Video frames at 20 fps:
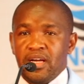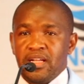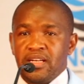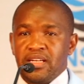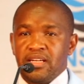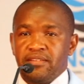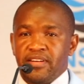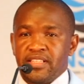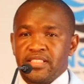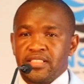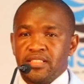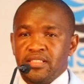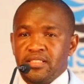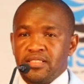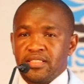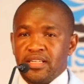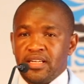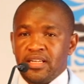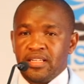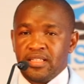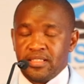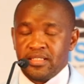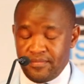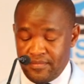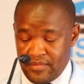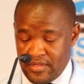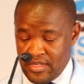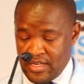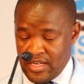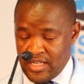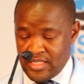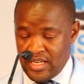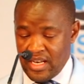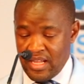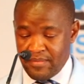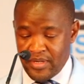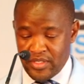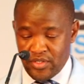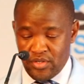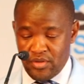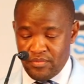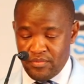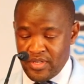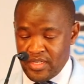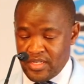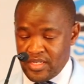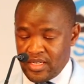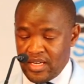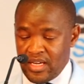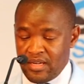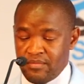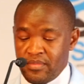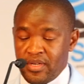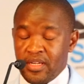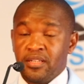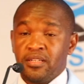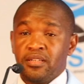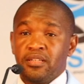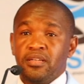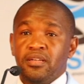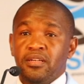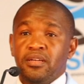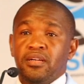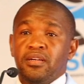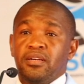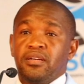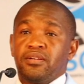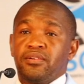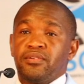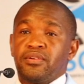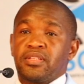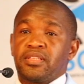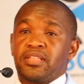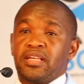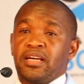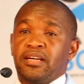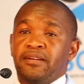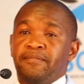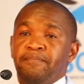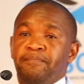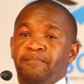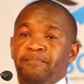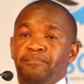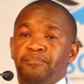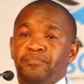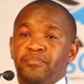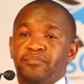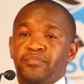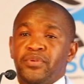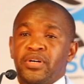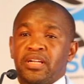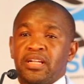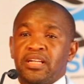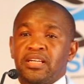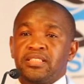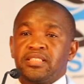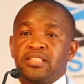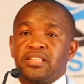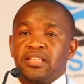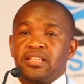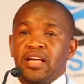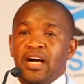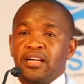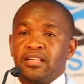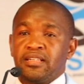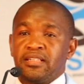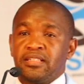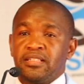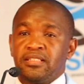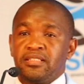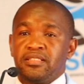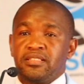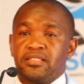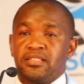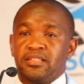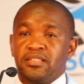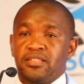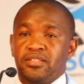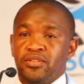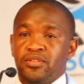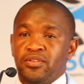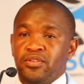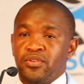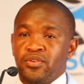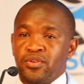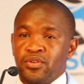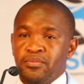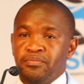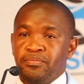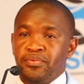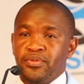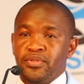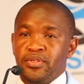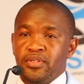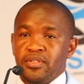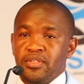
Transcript: And ever since Selema's committee came in with Borre Sitang and your group,